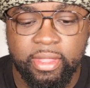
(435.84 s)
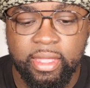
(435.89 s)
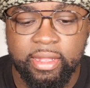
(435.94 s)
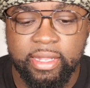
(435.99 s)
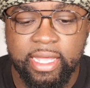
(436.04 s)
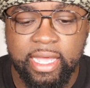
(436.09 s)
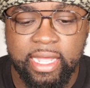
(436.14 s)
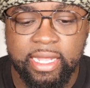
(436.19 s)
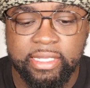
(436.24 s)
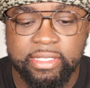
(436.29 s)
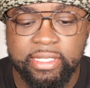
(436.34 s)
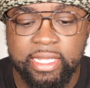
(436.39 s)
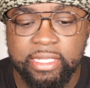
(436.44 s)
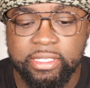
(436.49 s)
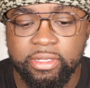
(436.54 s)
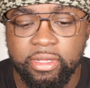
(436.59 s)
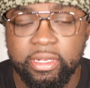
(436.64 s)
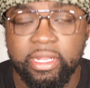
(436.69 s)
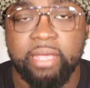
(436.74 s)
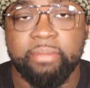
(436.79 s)
the iron
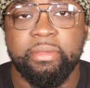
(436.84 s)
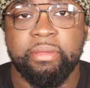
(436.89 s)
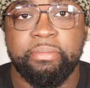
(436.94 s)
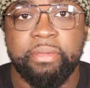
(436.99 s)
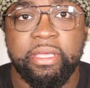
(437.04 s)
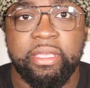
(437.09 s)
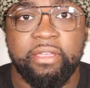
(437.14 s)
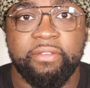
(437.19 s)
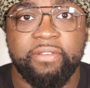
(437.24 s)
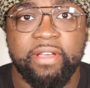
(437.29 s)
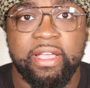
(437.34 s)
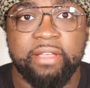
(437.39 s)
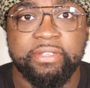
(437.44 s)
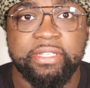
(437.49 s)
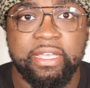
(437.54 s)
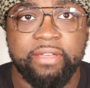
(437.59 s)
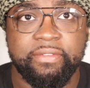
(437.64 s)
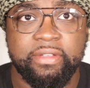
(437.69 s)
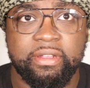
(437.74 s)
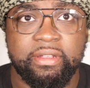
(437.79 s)
sights on the M&P
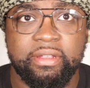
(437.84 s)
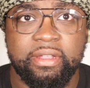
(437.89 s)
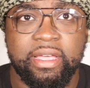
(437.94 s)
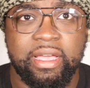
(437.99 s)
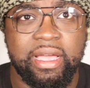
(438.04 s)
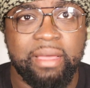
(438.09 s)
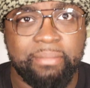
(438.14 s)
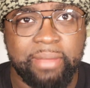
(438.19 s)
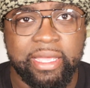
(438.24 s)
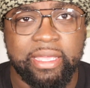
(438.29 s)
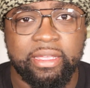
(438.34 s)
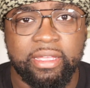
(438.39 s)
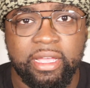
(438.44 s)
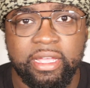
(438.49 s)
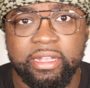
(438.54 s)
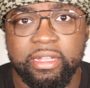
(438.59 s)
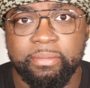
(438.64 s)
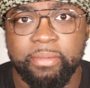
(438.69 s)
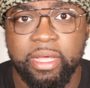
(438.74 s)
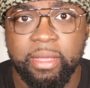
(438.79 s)
5.7. I might
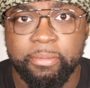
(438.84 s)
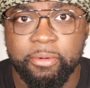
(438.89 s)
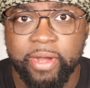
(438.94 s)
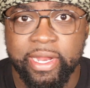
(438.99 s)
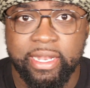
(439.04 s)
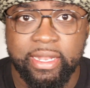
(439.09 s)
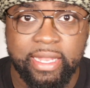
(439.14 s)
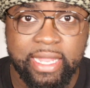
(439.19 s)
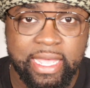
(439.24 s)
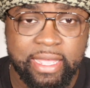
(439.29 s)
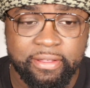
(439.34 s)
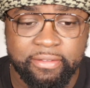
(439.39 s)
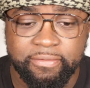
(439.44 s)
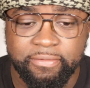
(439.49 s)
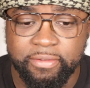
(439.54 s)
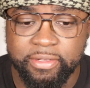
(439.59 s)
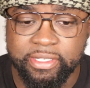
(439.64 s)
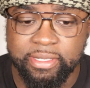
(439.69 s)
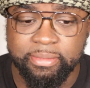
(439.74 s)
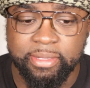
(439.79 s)
end up upgrading that
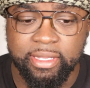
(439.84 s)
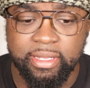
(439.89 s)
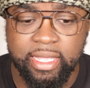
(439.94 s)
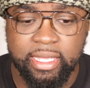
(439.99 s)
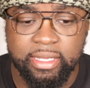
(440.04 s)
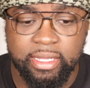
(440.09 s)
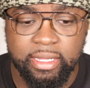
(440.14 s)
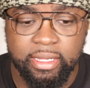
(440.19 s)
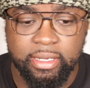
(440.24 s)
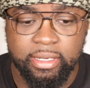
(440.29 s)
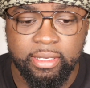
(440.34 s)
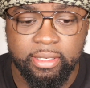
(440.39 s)
for something like a